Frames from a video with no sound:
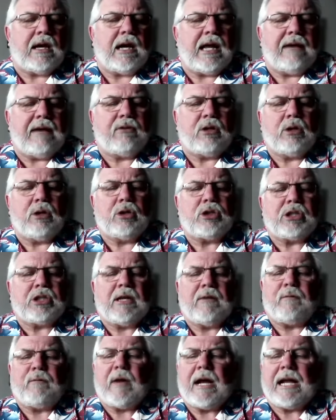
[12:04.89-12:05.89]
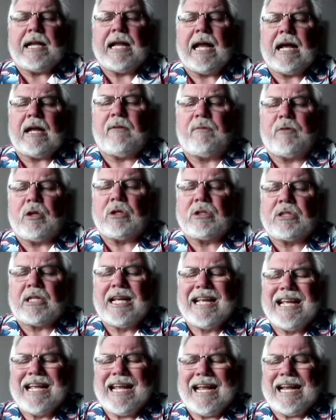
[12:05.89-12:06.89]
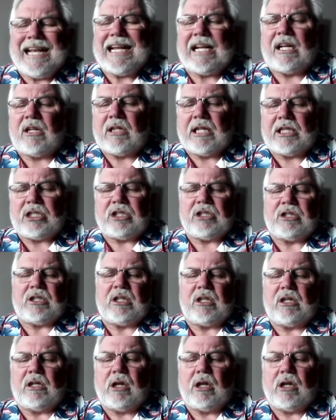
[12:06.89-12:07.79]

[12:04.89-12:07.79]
Evolution and find out if there's any glitches